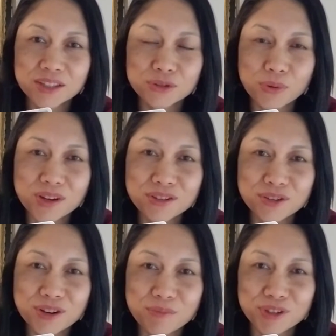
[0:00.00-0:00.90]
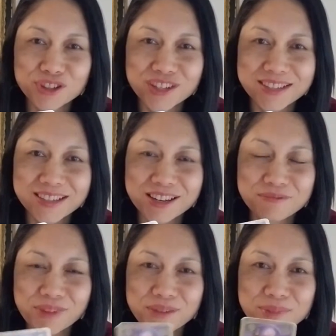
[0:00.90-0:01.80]
intuition, a
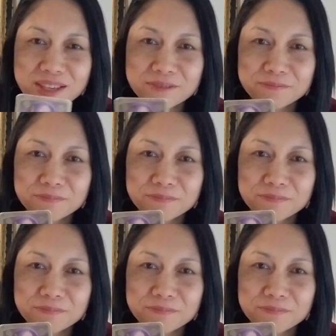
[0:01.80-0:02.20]
magician maybe,